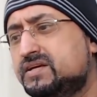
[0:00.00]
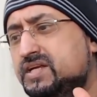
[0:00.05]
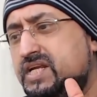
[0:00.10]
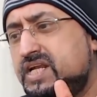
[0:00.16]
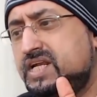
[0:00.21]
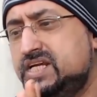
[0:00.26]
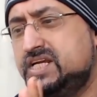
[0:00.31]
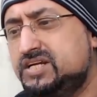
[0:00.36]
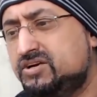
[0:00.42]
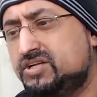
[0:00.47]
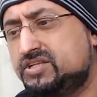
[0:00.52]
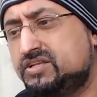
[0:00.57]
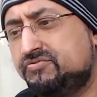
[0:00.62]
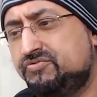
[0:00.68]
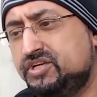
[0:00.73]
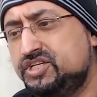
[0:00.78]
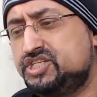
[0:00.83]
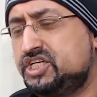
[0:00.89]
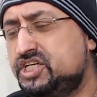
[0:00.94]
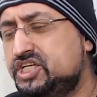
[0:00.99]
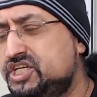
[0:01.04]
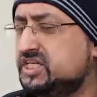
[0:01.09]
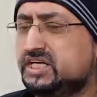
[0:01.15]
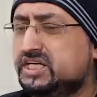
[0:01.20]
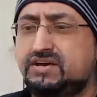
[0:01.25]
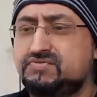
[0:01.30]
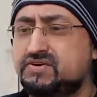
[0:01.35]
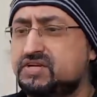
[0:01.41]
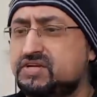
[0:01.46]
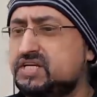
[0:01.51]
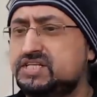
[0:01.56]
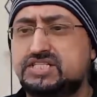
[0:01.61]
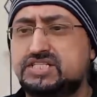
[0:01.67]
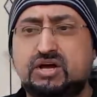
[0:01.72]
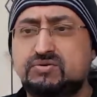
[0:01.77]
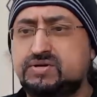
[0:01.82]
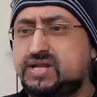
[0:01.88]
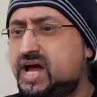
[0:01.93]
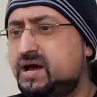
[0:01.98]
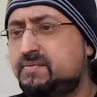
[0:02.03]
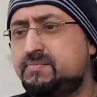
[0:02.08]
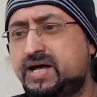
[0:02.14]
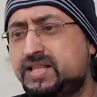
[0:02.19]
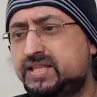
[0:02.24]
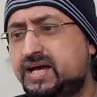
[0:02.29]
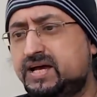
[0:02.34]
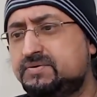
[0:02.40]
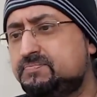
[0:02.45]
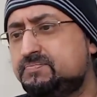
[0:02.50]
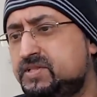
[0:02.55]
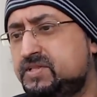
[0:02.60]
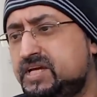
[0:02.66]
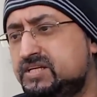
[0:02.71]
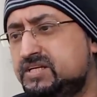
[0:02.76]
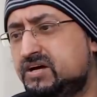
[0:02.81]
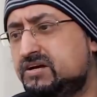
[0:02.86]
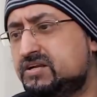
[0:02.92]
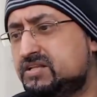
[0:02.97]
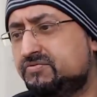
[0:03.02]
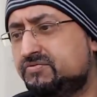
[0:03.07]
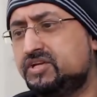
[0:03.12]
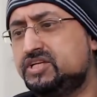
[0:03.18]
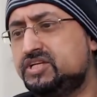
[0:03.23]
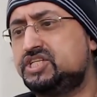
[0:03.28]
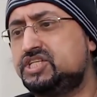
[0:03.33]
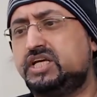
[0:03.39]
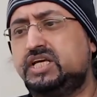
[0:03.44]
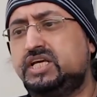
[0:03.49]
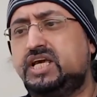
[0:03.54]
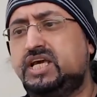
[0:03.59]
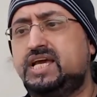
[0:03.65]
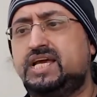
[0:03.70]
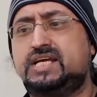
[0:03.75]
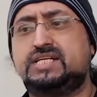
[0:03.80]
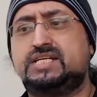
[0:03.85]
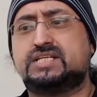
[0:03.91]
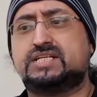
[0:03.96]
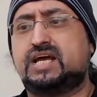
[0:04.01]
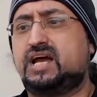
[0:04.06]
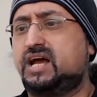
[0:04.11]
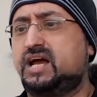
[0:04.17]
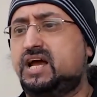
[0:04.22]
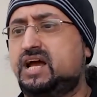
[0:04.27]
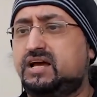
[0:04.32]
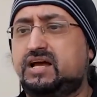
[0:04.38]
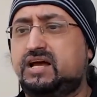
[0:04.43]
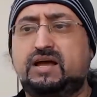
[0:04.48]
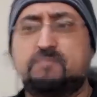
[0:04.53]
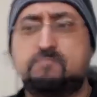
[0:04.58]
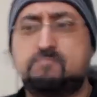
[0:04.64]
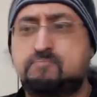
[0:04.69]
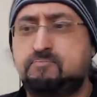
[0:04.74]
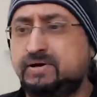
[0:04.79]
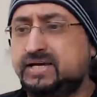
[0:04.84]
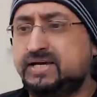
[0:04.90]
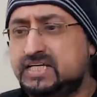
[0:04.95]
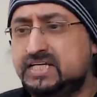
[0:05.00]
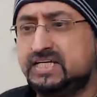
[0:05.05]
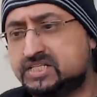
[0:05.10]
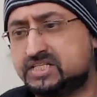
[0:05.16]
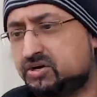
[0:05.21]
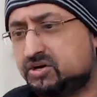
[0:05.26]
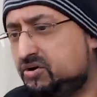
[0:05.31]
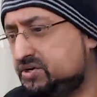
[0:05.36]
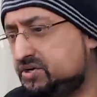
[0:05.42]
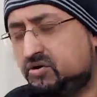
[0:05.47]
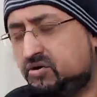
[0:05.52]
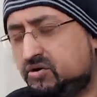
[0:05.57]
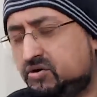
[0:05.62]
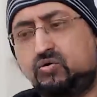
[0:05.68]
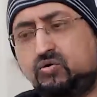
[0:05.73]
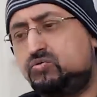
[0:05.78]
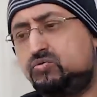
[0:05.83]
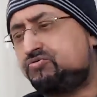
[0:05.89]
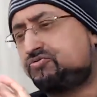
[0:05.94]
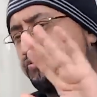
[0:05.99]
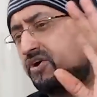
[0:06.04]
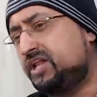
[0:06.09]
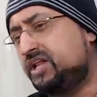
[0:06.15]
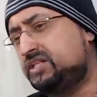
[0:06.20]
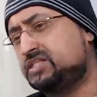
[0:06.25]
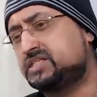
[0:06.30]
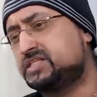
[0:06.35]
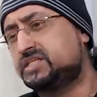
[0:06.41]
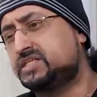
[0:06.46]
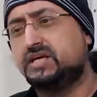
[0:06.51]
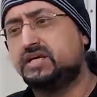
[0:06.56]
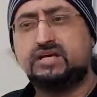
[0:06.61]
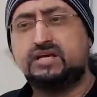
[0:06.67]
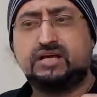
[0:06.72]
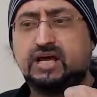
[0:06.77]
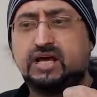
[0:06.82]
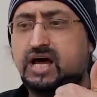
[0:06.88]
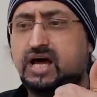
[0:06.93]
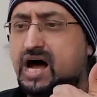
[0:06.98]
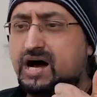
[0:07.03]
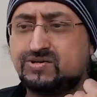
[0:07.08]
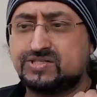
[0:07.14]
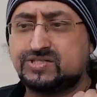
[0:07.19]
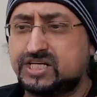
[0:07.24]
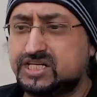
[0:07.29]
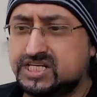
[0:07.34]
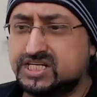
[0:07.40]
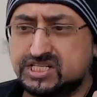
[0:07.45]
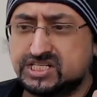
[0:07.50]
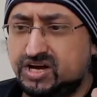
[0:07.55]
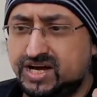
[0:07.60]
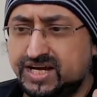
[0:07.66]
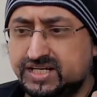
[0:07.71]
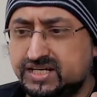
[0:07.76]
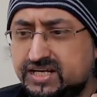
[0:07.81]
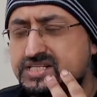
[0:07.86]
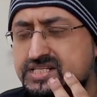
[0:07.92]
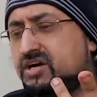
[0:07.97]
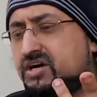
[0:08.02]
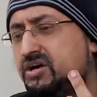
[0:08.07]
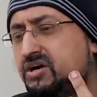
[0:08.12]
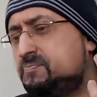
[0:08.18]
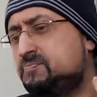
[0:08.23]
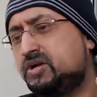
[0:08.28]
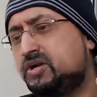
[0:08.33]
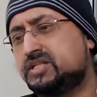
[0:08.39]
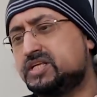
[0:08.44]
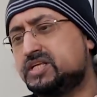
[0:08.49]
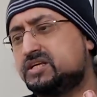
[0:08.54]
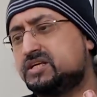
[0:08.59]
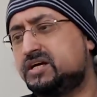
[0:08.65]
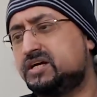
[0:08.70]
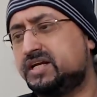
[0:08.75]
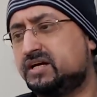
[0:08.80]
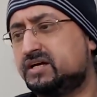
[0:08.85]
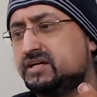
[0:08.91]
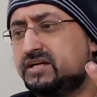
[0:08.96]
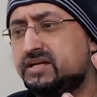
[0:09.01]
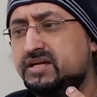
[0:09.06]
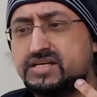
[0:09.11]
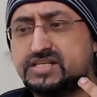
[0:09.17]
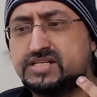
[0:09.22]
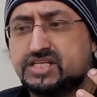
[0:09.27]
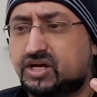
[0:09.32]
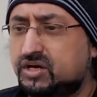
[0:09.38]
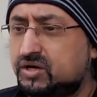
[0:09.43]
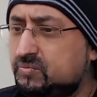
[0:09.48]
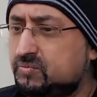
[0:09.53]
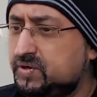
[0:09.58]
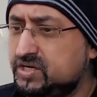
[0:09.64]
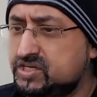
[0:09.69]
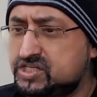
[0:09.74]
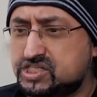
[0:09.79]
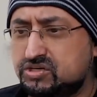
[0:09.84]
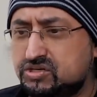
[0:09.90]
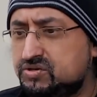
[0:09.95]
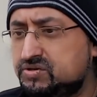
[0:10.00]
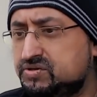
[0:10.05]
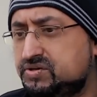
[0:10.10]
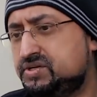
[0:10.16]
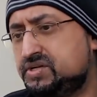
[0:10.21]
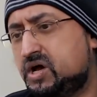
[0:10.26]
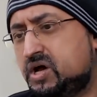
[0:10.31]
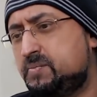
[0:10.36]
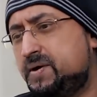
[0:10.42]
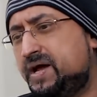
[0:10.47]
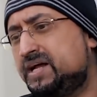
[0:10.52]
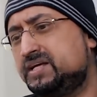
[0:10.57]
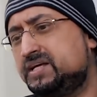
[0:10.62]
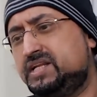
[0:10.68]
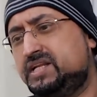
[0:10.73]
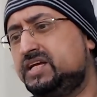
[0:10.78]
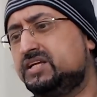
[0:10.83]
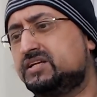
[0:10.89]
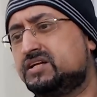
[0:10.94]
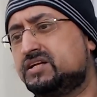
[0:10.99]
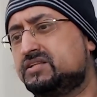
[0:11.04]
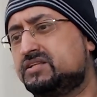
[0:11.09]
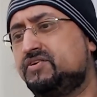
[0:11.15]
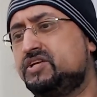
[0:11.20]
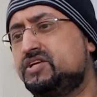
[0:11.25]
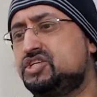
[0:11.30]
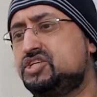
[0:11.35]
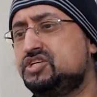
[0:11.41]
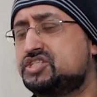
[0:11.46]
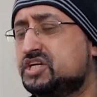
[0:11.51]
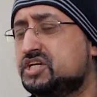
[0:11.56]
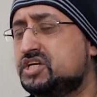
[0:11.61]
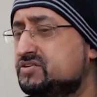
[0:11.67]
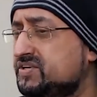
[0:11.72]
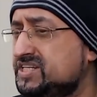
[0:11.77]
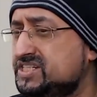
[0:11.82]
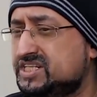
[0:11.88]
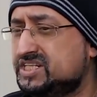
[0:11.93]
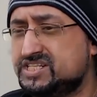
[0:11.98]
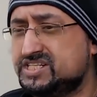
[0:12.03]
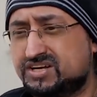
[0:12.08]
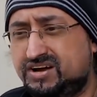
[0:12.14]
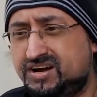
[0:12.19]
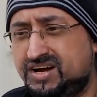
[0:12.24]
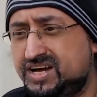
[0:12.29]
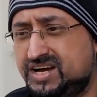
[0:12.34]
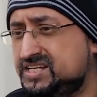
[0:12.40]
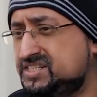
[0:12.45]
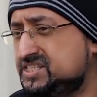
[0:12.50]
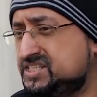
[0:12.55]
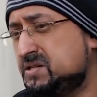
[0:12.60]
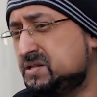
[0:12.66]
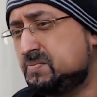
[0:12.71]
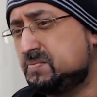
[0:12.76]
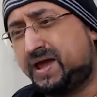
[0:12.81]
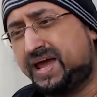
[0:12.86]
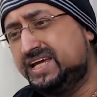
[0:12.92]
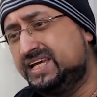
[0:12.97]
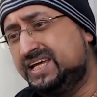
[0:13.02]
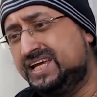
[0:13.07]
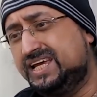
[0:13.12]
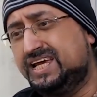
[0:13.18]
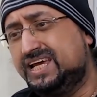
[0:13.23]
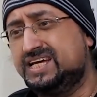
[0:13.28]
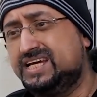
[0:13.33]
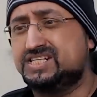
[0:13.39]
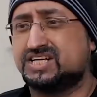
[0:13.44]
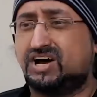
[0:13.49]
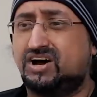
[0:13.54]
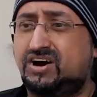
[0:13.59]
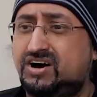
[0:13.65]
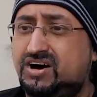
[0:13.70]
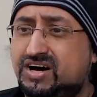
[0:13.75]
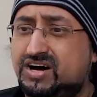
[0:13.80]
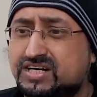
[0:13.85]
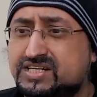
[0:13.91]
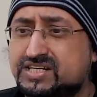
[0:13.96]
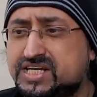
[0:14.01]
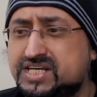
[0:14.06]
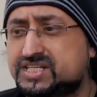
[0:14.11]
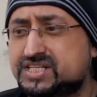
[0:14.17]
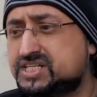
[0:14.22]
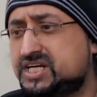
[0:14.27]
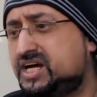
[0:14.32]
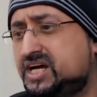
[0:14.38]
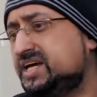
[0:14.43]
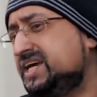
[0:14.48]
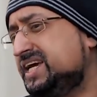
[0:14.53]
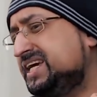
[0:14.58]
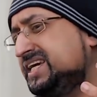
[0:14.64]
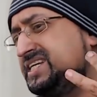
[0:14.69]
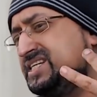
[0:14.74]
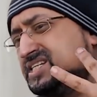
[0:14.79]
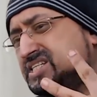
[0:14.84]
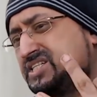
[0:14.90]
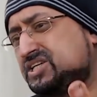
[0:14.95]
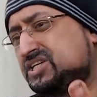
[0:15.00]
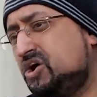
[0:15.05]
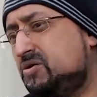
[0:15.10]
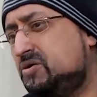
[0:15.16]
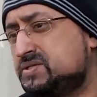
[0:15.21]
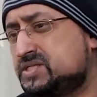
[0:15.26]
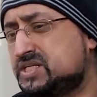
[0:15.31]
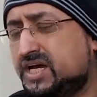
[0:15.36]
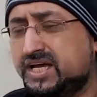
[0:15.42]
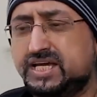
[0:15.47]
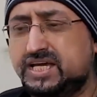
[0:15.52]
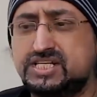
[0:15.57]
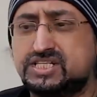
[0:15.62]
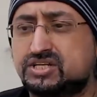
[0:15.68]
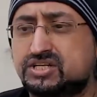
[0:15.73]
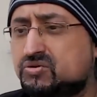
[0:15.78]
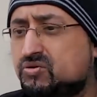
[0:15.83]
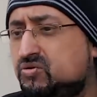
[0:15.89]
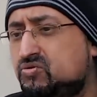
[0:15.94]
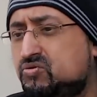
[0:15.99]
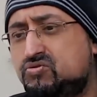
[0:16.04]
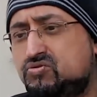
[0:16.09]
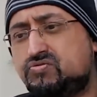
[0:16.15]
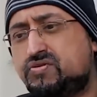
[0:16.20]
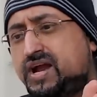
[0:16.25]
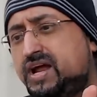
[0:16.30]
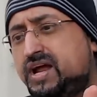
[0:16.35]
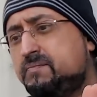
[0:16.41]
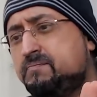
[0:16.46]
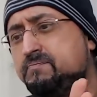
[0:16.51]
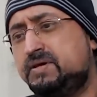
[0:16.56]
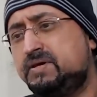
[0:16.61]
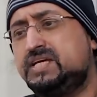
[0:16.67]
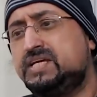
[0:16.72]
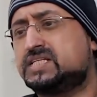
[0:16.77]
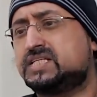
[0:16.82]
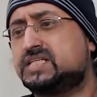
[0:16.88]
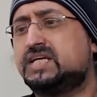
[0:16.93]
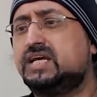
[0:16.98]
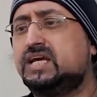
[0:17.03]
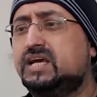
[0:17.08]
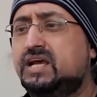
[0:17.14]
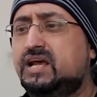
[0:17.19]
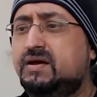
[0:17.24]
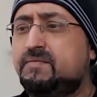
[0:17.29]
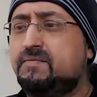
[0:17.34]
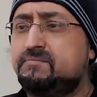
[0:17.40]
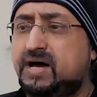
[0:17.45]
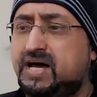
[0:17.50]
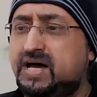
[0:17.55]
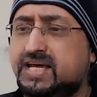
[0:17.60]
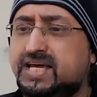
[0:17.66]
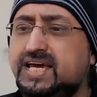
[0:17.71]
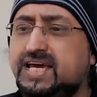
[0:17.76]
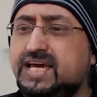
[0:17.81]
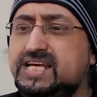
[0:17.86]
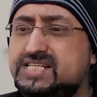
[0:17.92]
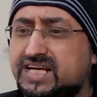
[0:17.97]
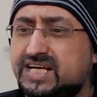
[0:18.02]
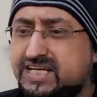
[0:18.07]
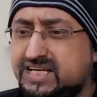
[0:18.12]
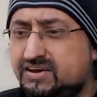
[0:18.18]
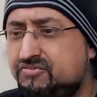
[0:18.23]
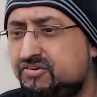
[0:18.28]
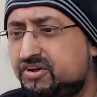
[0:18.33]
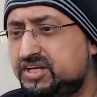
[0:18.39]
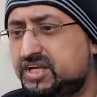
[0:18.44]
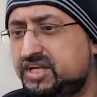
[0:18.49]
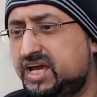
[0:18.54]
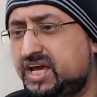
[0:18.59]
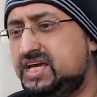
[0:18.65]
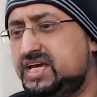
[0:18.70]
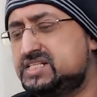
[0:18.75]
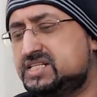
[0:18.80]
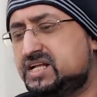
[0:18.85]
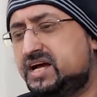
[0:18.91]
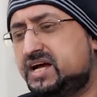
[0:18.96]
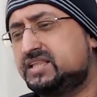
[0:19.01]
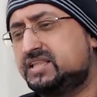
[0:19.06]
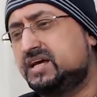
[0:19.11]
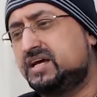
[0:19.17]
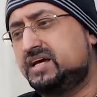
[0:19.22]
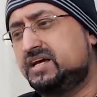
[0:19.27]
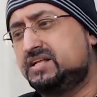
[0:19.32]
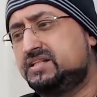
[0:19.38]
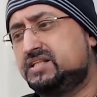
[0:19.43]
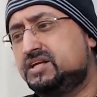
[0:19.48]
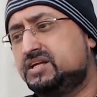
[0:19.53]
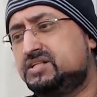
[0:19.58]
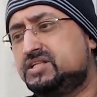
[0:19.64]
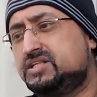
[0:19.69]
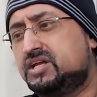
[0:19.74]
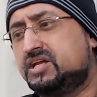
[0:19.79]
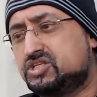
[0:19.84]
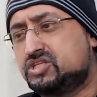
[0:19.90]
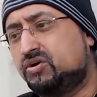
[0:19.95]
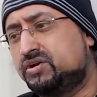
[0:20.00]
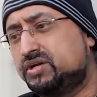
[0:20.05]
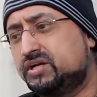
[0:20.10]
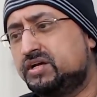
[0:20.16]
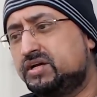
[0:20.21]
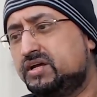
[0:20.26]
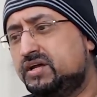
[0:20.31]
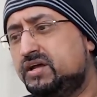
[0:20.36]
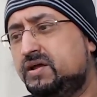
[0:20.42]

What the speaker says: Leonardo da Vinci is a given. There's no doubt about that. Leonardo da Vinci is a beast on all fronts. I was a designer, so a product designer. So we used to know about Leonardo da Vinci in terms of his designs, his painting, his architecture, his sculptor. He's an all-round beast. But he's a given, yeah. He's like the Don.